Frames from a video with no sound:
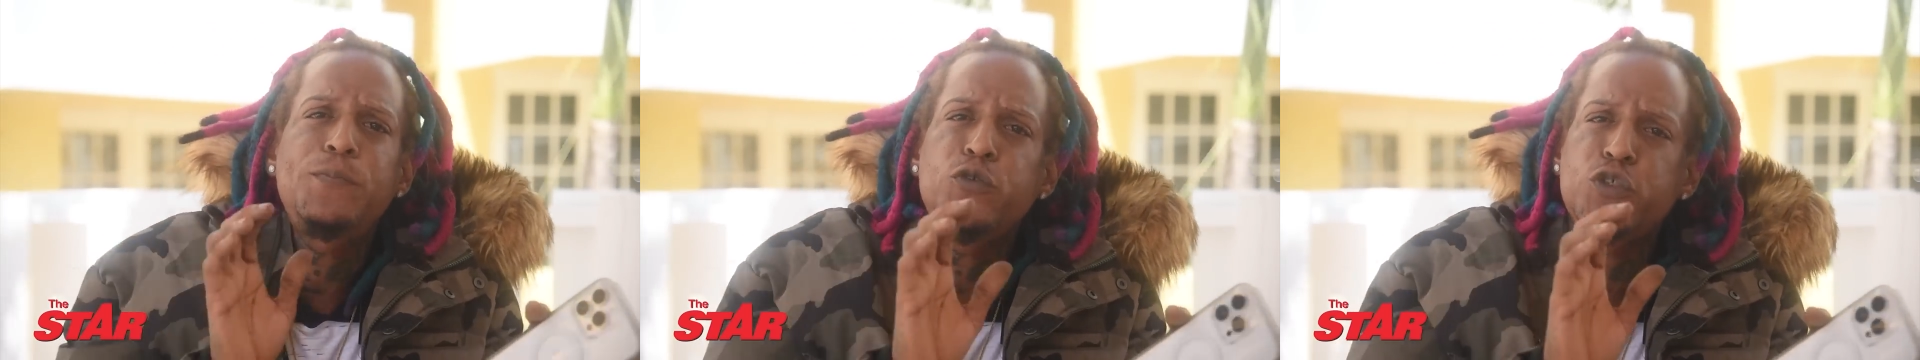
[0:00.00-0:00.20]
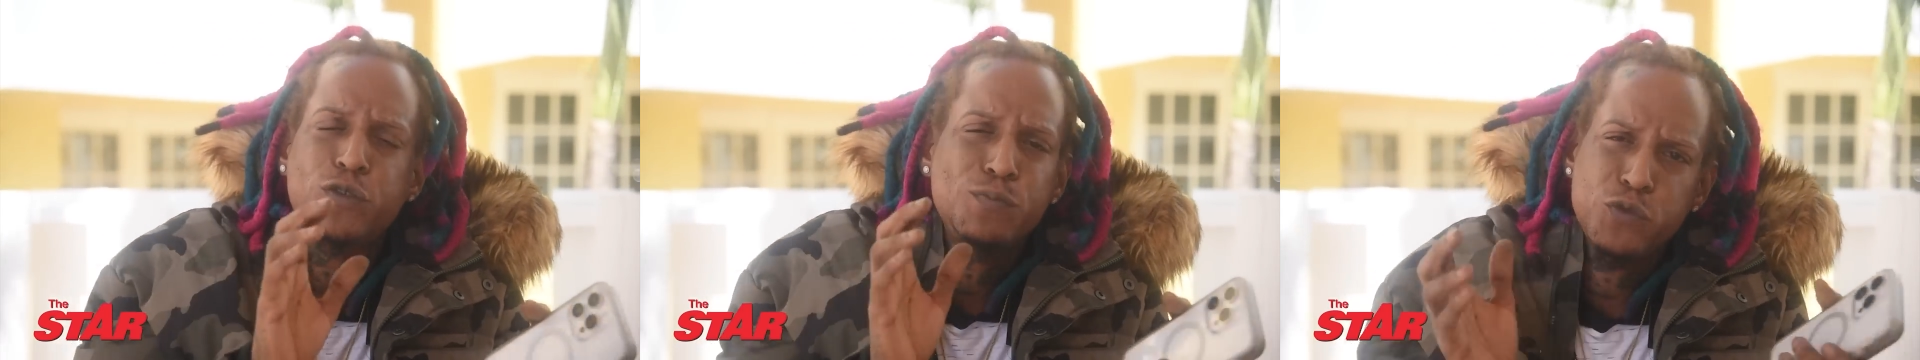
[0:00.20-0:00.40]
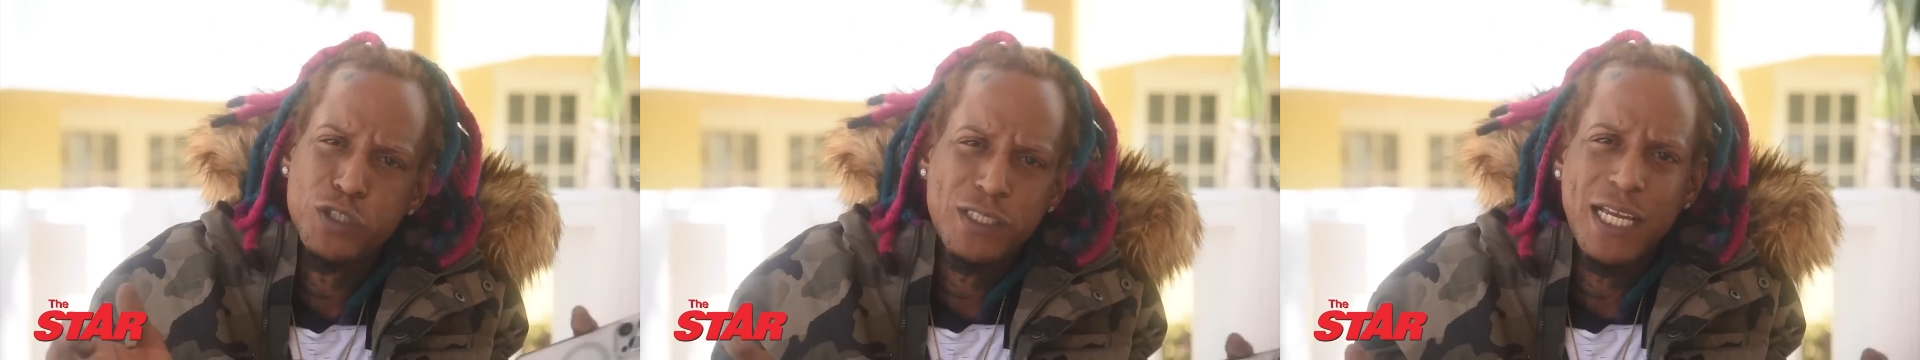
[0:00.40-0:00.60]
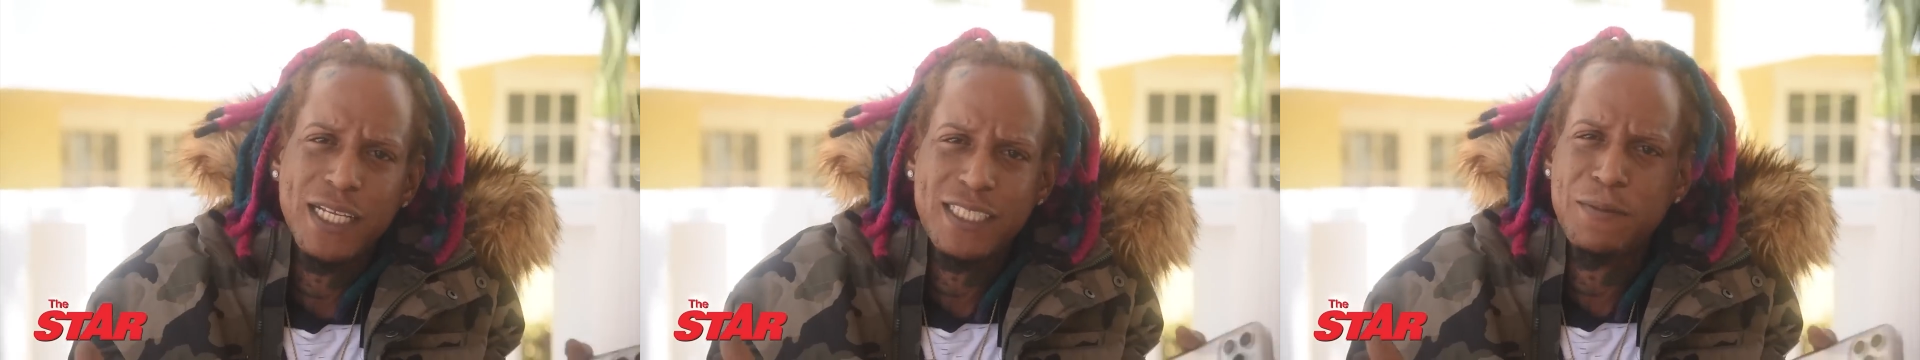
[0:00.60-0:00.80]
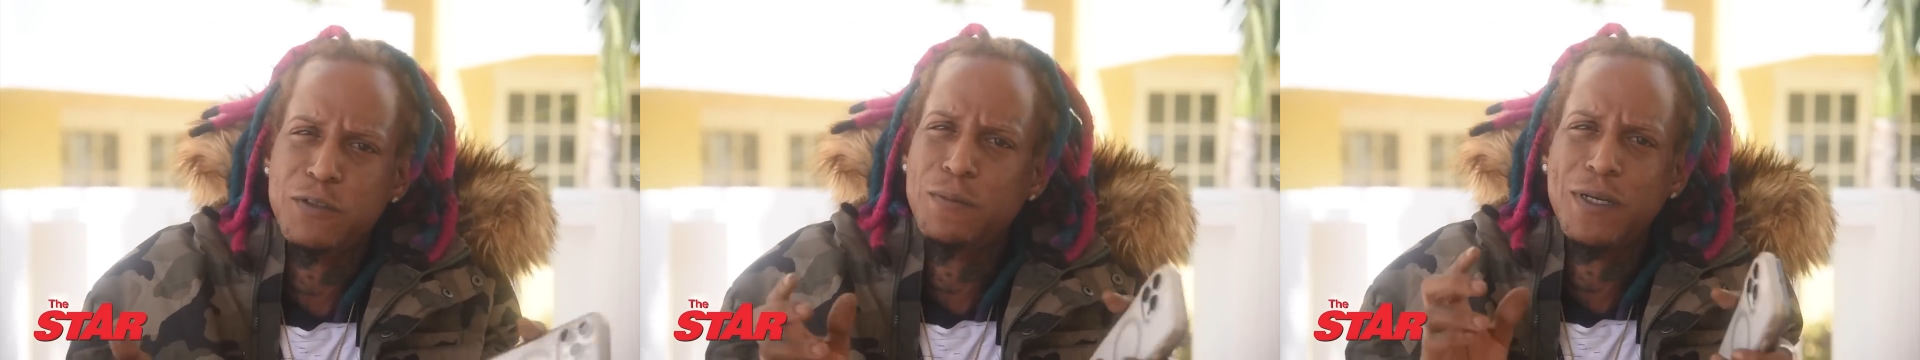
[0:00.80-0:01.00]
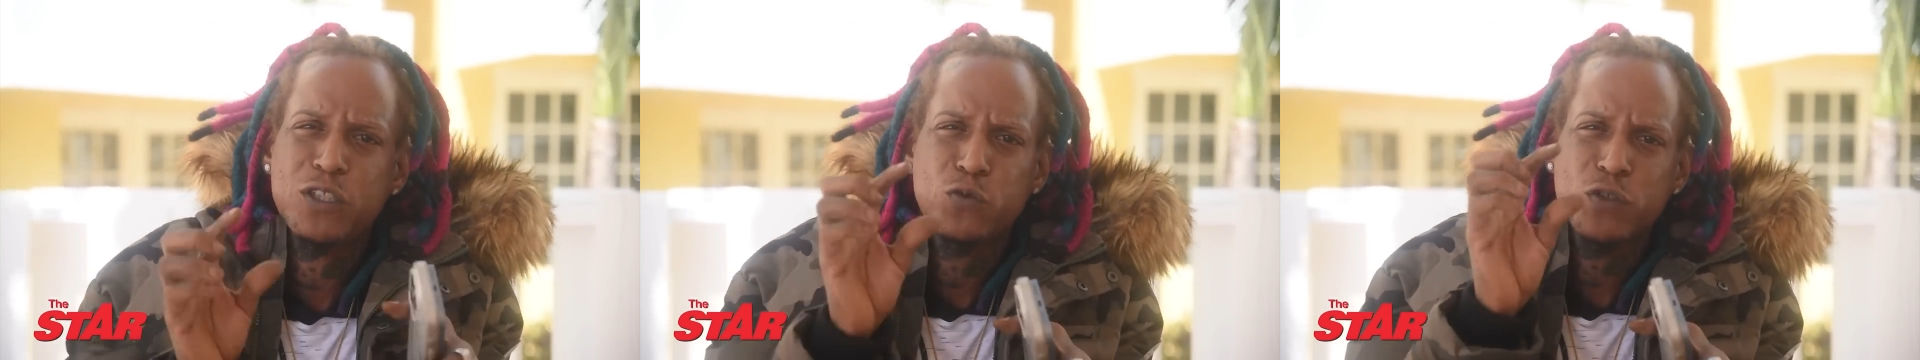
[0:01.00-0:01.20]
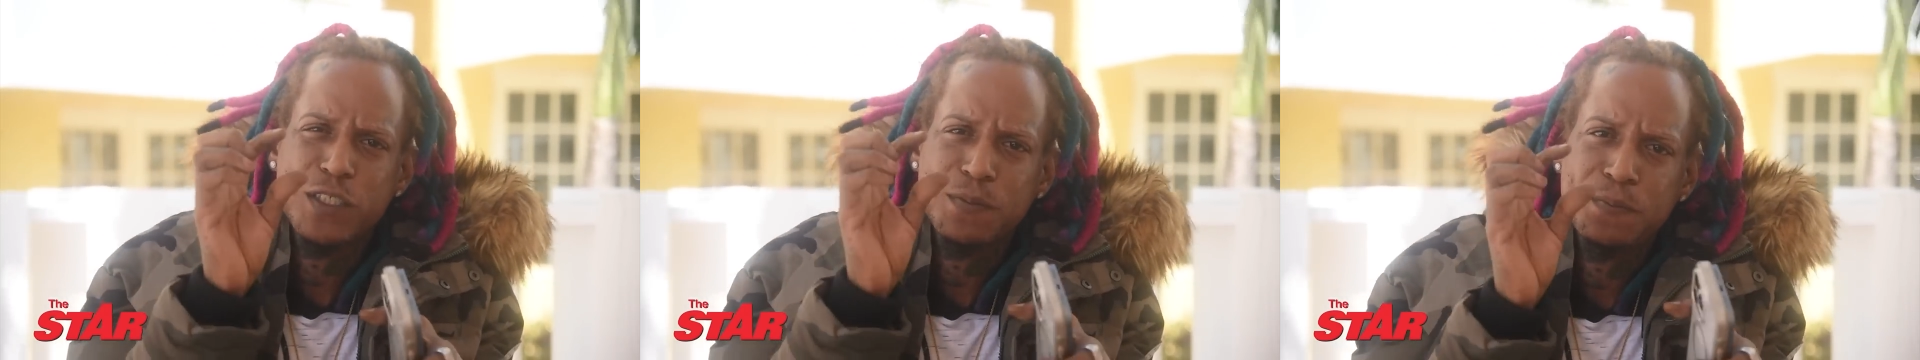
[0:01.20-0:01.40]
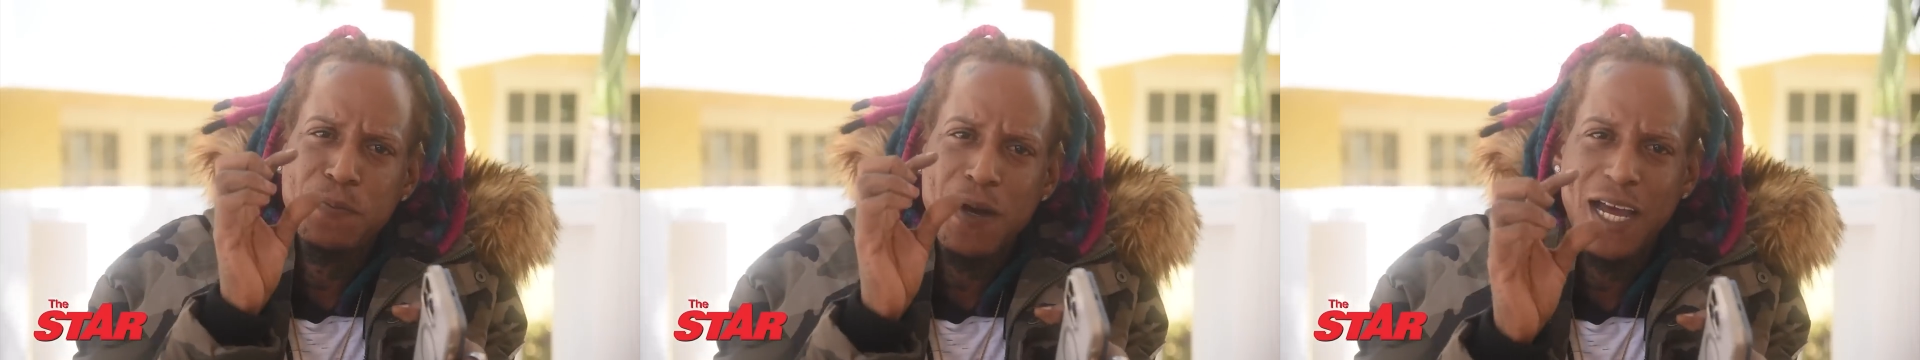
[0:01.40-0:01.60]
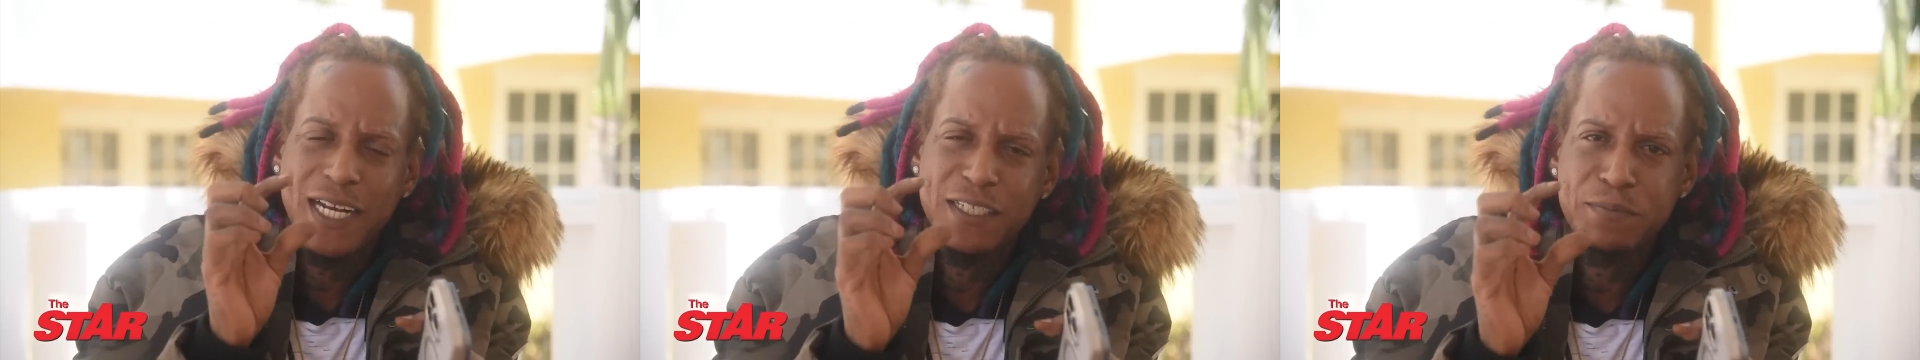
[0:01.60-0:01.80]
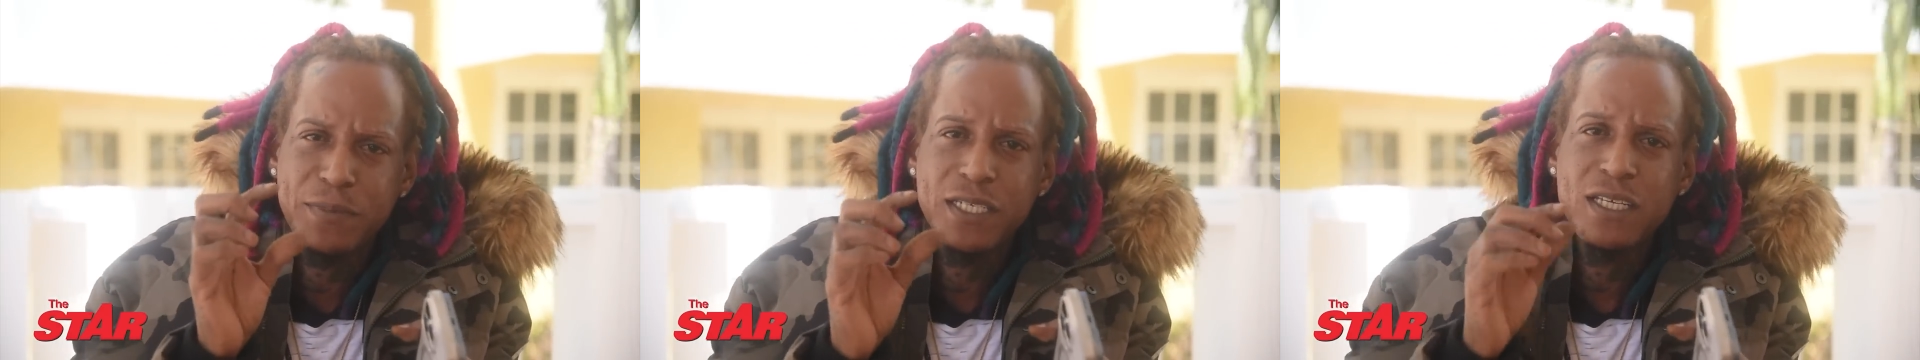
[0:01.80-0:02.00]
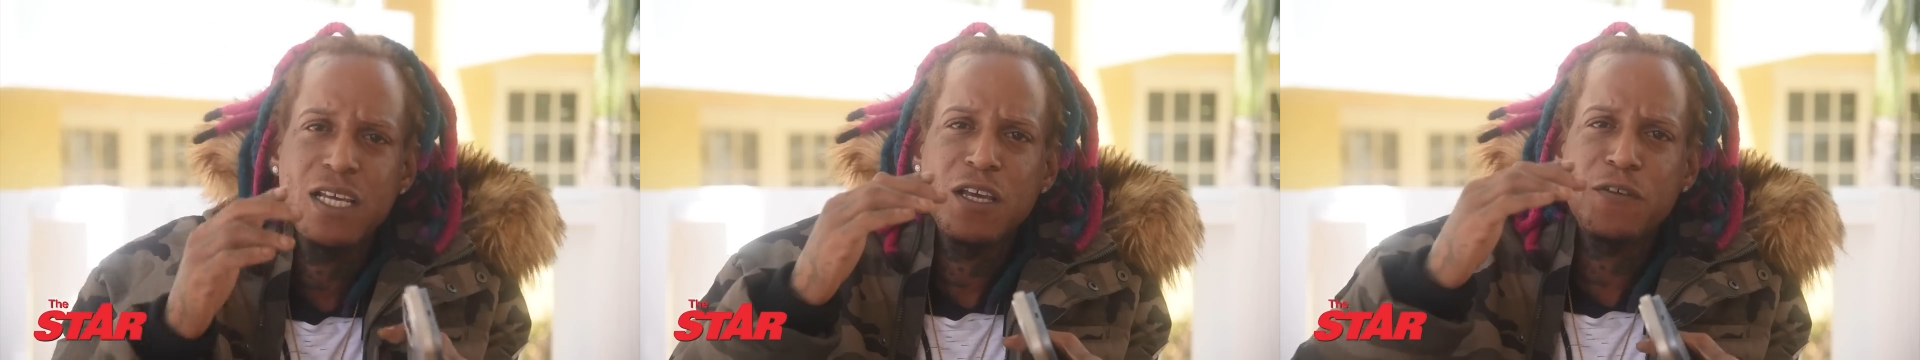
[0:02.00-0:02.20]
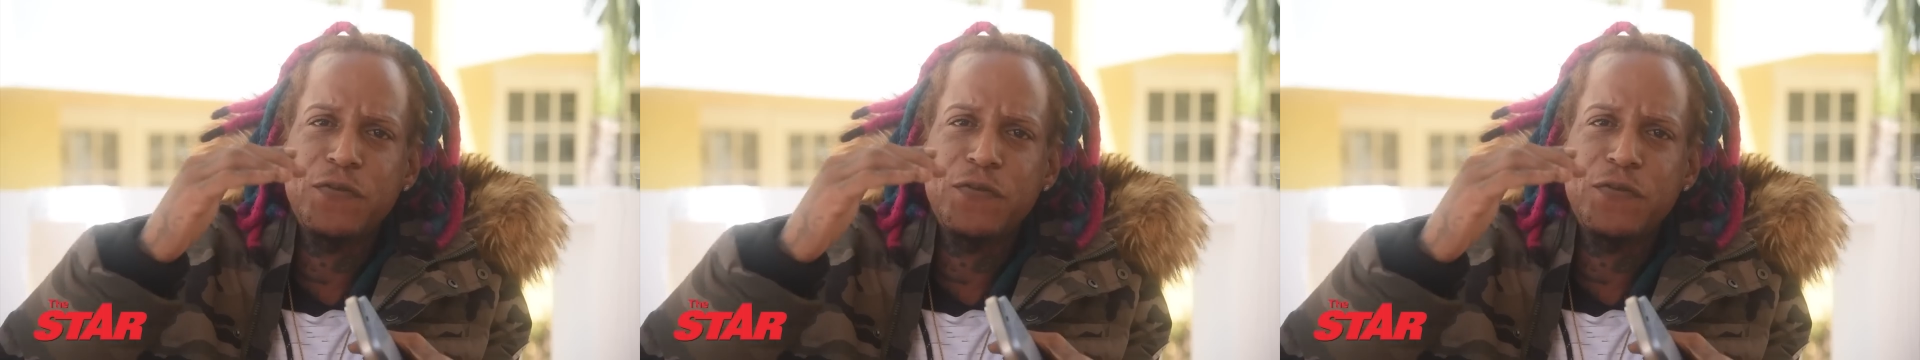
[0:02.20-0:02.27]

push more tight time, no matter how small it be,